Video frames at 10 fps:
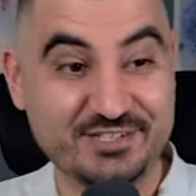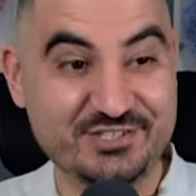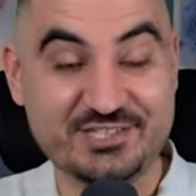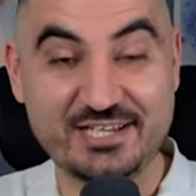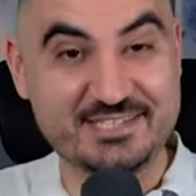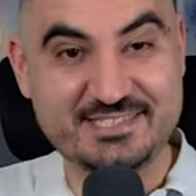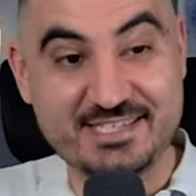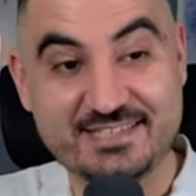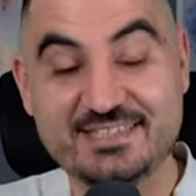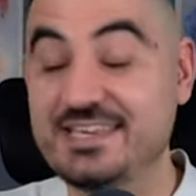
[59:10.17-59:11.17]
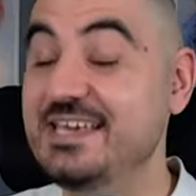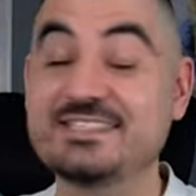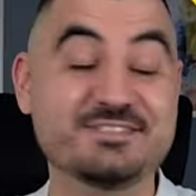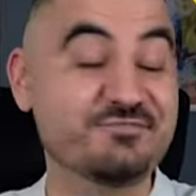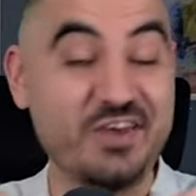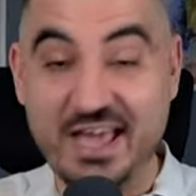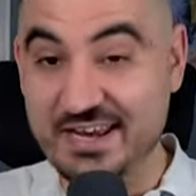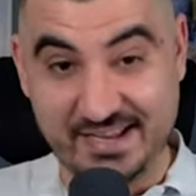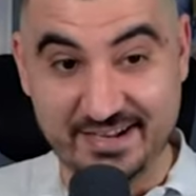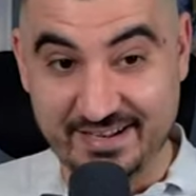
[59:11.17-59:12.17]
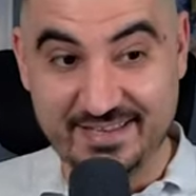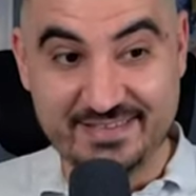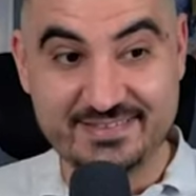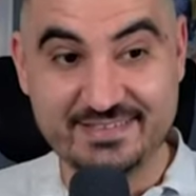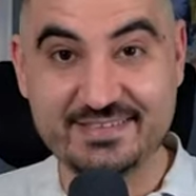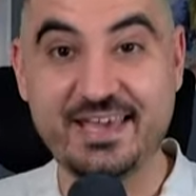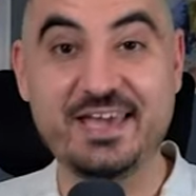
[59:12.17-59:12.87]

Manchester City. It's very early in the